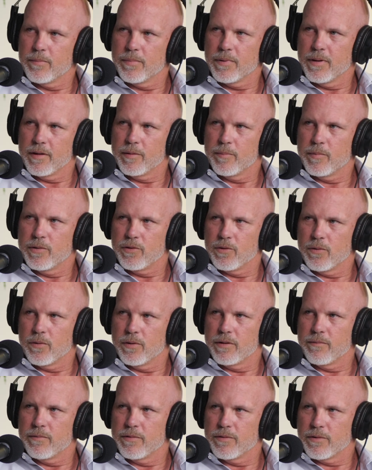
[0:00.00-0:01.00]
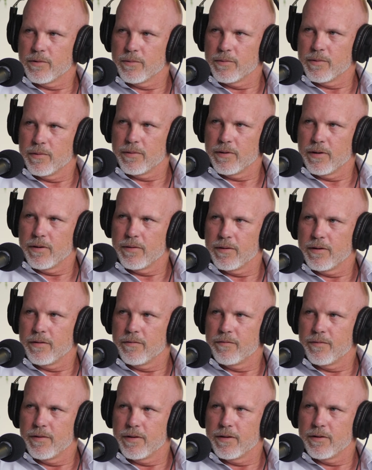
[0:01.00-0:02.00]
played the majority of his career there. Then he
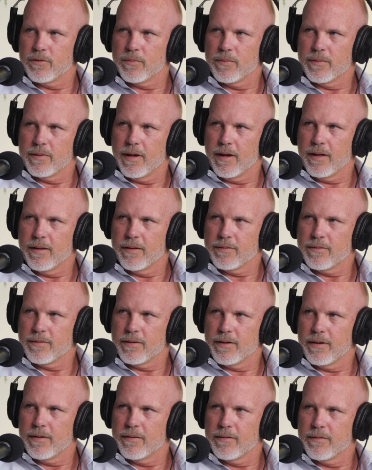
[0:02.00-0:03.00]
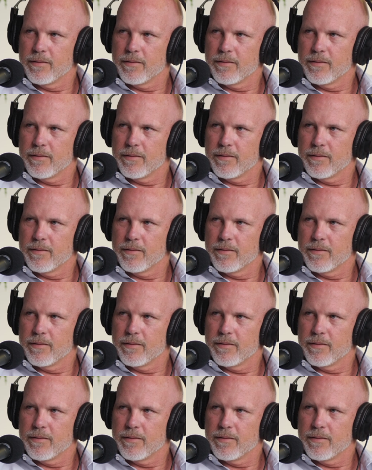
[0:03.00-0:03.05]
finished with Dallas. Yeah.